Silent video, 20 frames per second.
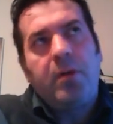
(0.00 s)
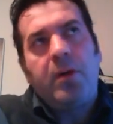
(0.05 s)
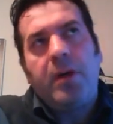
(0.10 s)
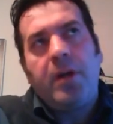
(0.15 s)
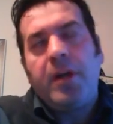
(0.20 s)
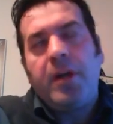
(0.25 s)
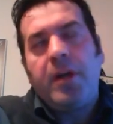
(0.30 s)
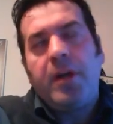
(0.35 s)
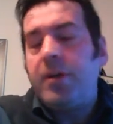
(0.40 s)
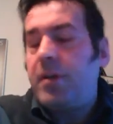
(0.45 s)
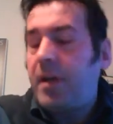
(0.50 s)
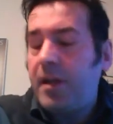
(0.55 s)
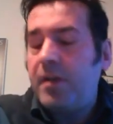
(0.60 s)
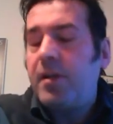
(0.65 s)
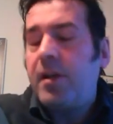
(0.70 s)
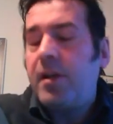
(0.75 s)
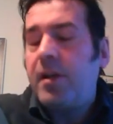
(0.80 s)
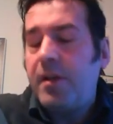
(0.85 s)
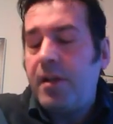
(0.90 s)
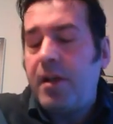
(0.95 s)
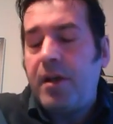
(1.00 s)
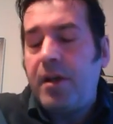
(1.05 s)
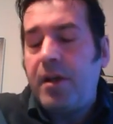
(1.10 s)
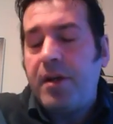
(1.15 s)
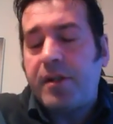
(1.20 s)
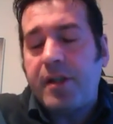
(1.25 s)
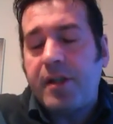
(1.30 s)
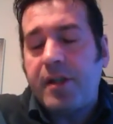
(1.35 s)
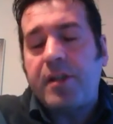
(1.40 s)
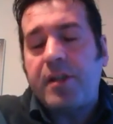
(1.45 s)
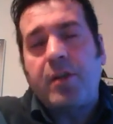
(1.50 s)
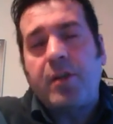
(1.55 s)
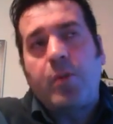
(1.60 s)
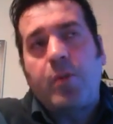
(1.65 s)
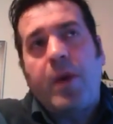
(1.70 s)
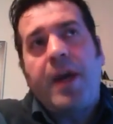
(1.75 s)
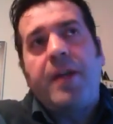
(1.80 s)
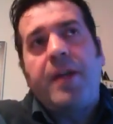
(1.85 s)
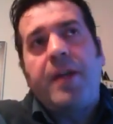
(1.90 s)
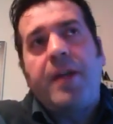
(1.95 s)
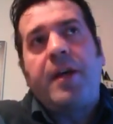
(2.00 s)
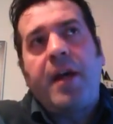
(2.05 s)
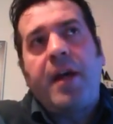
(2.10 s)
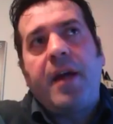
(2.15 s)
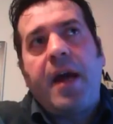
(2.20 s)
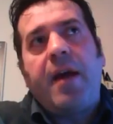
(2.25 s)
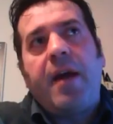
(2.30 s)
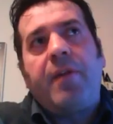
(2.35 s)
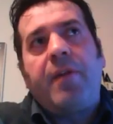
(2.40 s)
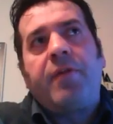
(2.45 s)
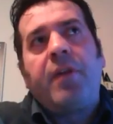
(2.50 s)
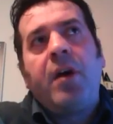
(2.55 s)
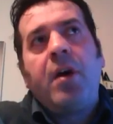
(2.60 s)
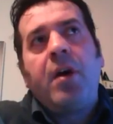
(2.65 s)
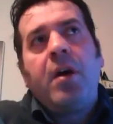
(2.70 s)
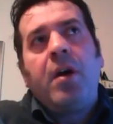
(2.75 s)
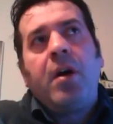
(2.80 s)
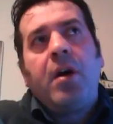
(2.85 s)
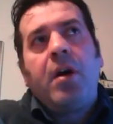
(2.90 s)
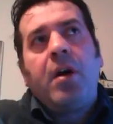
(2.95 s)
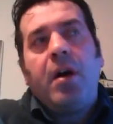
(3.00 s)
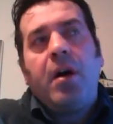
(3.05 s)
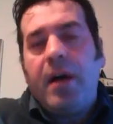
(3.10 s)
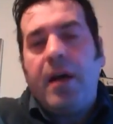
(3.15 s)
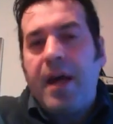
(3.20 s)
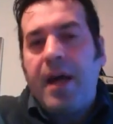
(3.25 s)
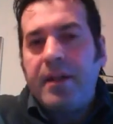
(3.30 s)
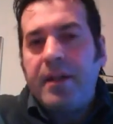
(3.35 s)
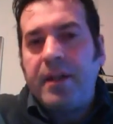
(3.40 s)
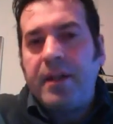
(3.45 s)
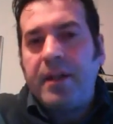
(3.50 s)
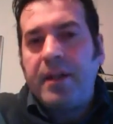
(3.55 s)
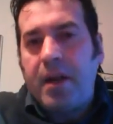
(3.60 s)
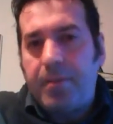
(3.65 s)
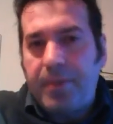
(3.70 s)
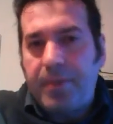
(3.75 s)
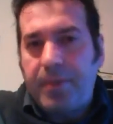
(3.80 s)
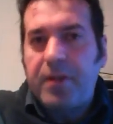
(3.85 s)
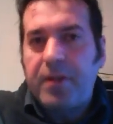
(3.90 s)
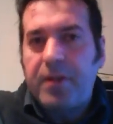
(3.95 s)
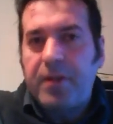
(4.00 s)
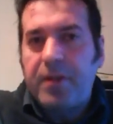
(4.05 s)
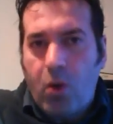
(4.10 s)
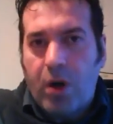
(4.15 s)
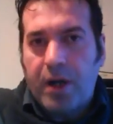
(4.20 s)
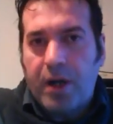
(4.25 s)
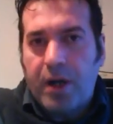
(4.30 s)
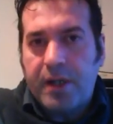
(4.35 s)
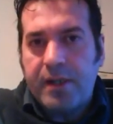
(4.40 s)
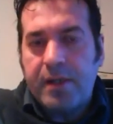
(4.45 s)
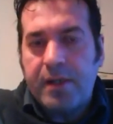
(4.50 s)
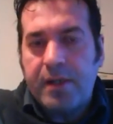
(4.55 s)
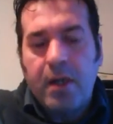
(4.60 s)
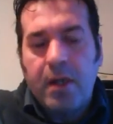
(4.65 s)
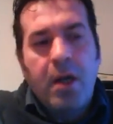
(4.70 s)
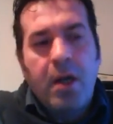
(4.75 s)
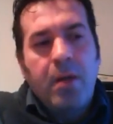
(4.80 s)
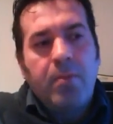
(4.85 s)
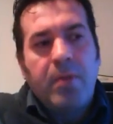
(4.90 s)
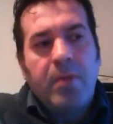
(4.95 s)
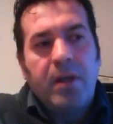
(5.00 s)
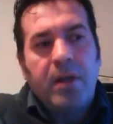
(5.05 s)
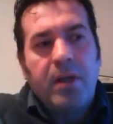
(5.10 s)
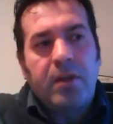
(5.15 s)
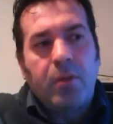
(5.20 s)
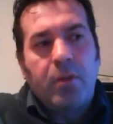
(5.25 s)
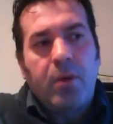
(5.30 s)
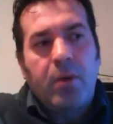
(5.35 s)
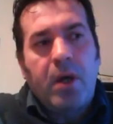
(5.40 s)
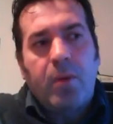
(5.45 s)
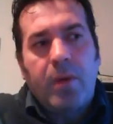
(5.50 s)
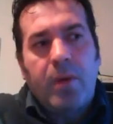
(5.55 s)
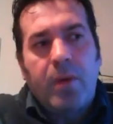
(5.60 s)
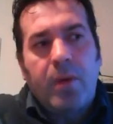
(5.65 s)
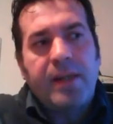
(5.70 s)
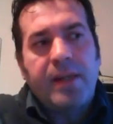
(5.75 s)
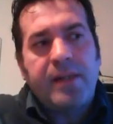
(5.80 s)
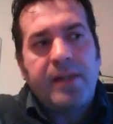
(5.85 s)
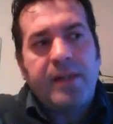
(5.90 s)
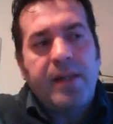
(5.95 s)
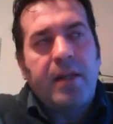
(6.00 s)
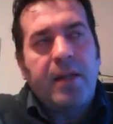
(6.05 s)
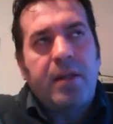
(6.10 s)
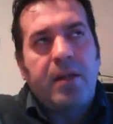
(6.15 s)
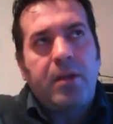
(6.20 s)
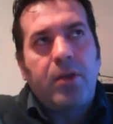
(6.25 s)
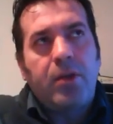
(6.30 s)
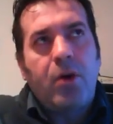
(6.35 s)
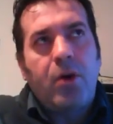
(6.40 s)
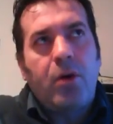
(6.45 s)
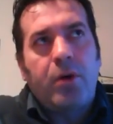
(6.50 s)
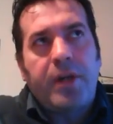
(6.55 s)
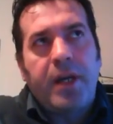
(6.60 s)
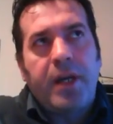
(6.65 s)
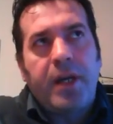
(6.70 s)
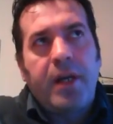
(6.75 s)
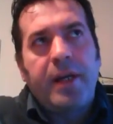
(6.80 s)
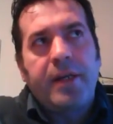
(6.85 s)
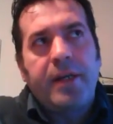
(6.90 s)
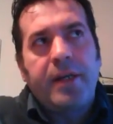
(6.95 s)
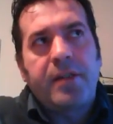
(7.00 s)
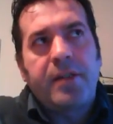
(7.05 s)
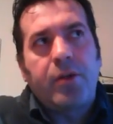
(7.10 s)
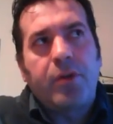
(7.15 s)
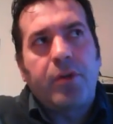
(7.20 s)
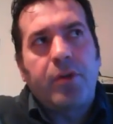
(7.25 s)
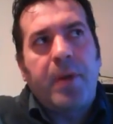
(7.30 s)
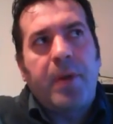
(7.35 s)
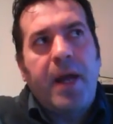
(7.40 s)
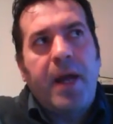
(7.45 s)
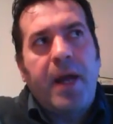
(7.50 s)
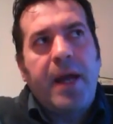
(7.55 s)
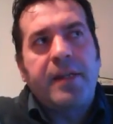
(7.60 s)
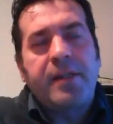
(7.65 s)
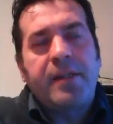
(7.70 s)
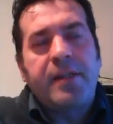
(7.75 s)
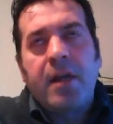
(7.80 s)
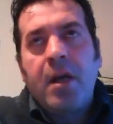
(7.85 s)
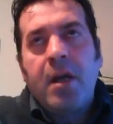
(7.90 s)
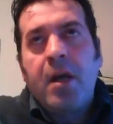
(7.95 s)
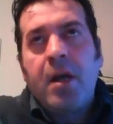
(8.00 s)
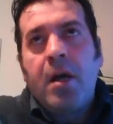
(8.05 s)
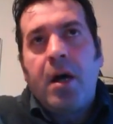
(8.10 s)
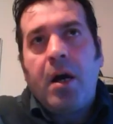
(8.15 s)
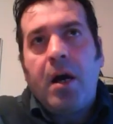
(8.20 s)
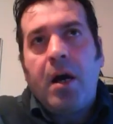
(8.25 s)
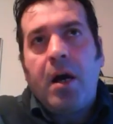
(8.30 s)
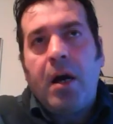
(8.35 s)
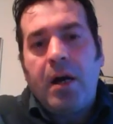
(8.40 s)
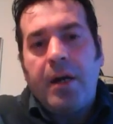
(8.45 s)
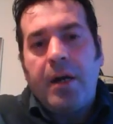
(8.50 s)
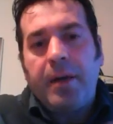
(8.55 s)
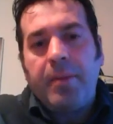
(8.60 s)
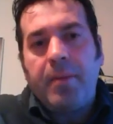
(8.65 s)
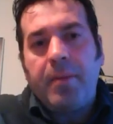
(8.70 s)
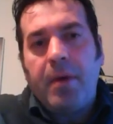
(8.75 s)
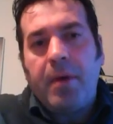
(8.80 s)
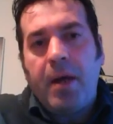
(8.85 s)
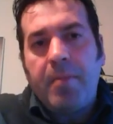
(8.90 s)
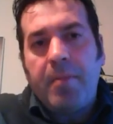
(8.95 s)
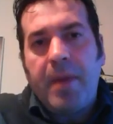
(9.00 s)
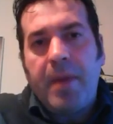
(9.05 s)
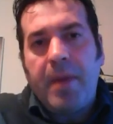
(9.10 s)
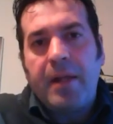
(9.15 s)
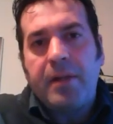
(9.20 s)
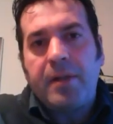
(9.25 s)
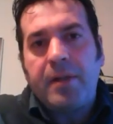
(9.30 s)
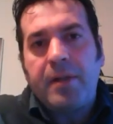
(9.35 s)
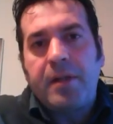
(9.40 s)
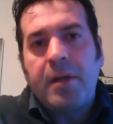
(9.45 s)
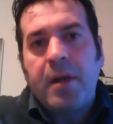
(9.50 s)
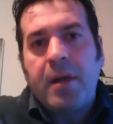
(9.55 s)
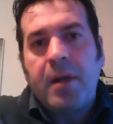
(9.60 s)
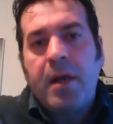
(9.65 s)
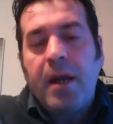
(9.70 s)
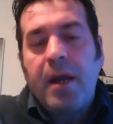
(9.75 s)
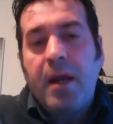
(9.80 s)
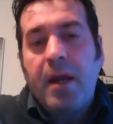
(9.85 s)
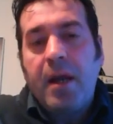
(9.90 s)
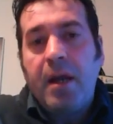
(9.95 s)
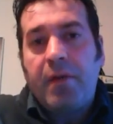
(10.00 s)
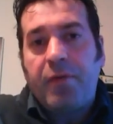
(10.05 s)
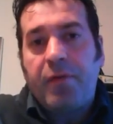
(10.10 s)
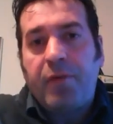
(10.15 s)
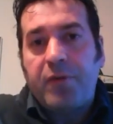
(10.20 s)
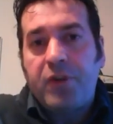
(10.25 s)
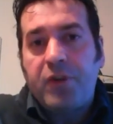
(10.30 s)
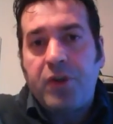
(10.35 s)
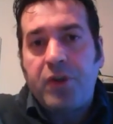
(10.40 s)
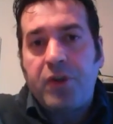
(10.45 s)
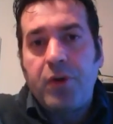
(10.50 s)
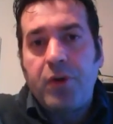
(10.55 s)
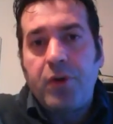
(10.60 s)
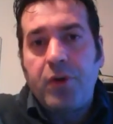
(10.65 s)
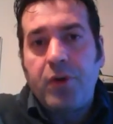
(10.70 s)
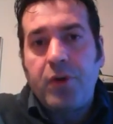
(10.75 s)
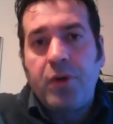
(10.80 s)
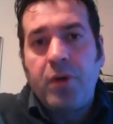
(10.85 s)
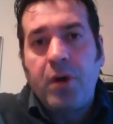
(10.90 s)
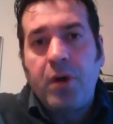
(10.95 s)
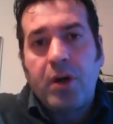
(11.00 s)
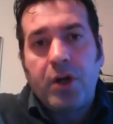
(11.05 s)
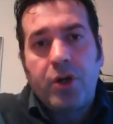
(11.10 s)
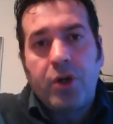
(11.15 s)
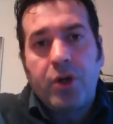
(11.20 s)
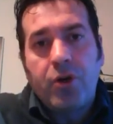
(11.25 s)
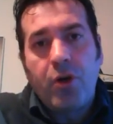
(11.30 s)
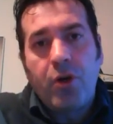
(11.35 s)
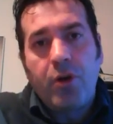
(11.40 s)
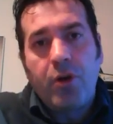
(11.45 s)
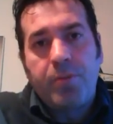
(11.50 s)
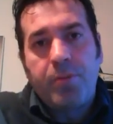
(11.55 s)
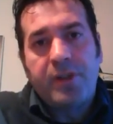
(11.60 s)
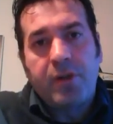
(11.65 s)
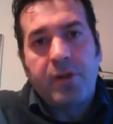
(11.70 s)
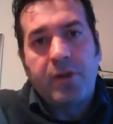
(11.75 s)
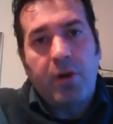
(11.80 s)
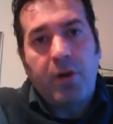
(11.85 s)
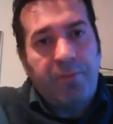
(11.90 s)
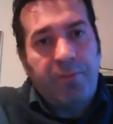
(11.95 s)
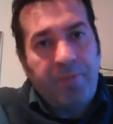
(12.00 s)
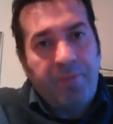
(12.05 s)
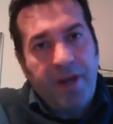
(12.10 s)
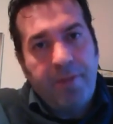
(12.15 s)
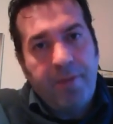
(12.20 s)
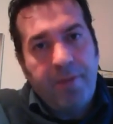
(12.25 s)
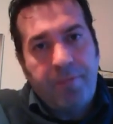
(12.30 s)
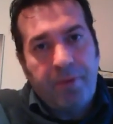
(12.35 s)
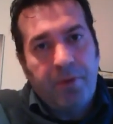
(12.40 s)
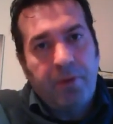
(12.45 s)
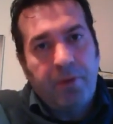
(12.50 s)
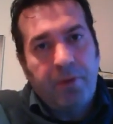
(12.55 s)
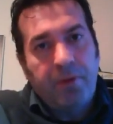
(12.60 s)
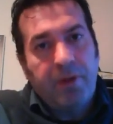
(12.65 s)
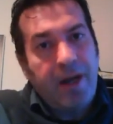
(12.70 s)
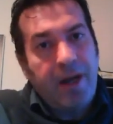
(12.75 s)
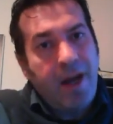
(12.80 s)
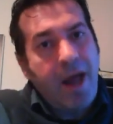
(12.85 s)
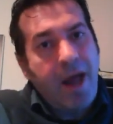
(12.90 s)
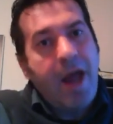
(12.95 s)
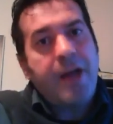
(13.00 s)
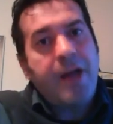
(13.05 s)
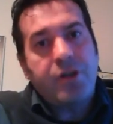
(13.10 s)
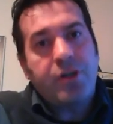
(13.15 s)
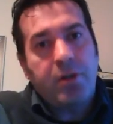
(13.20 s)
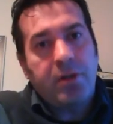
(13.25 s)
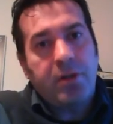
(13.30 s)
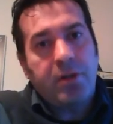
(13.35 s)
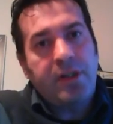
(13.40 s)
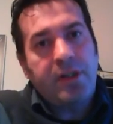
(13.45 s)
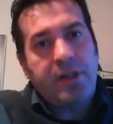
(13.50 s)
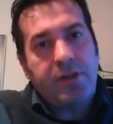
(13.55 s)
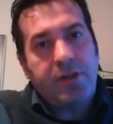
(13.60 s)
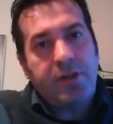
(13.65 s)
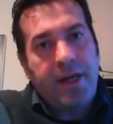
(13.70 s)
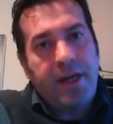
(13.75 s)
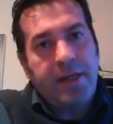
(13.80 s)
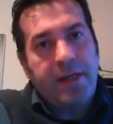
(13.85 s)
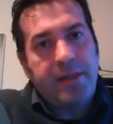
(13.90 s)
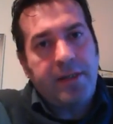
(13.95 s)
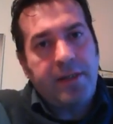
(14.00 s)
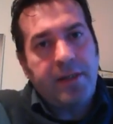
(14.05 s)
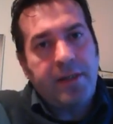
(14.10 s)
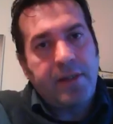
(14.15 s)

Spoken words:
in a certain way they have ended up in courts. Mm-hmm. But when I said no killings took place, I meant if two groups of people clash on the streets,